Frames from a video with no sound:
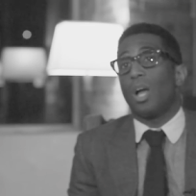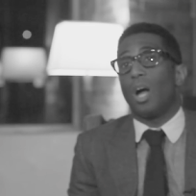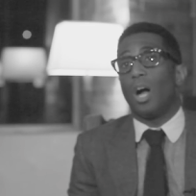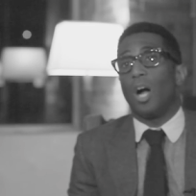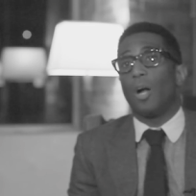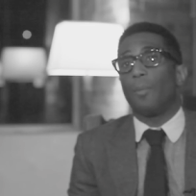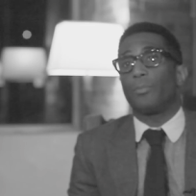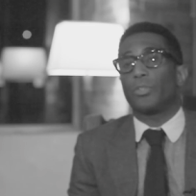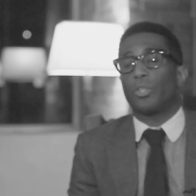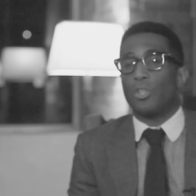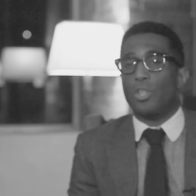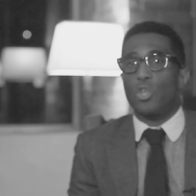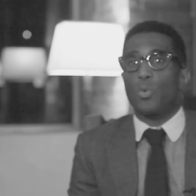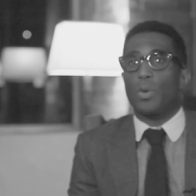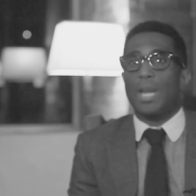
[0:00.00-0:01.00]
so that
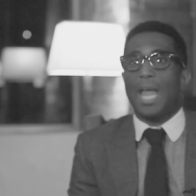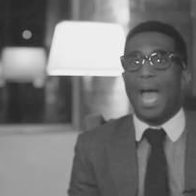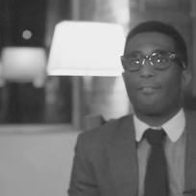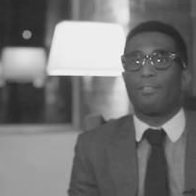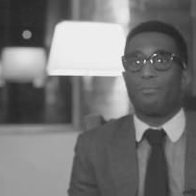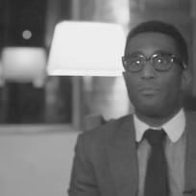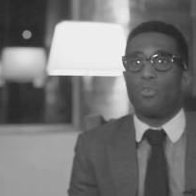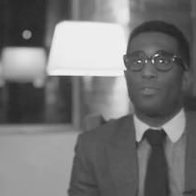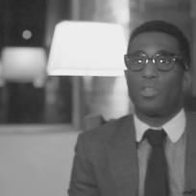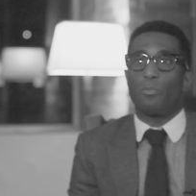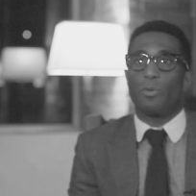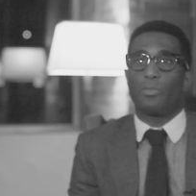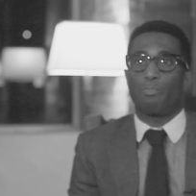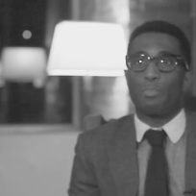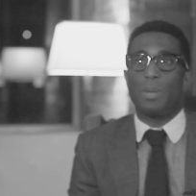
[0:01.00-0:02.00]
you could have a movie
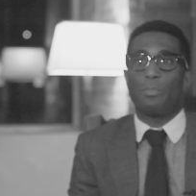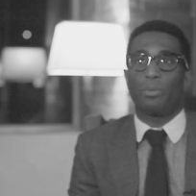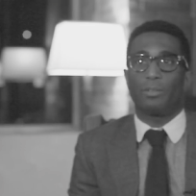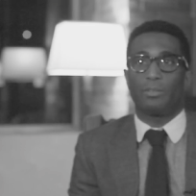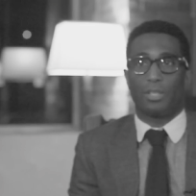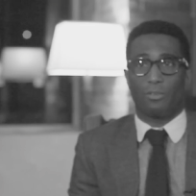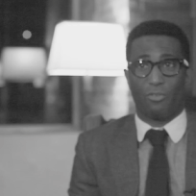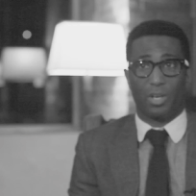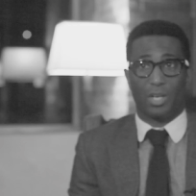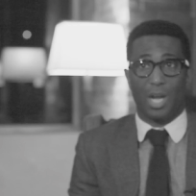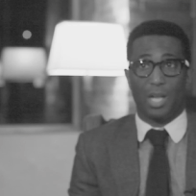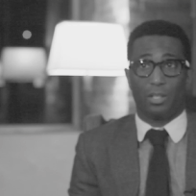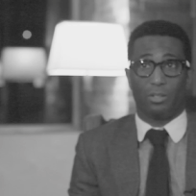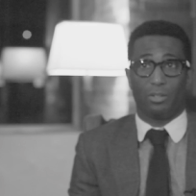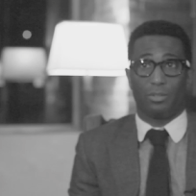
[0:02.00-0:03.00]
with people of different
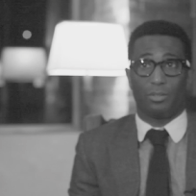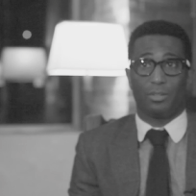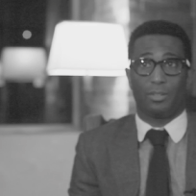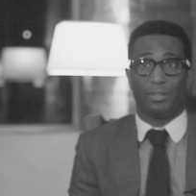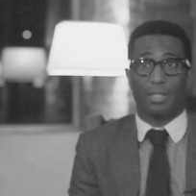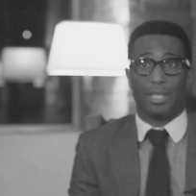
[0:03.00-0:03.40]
colors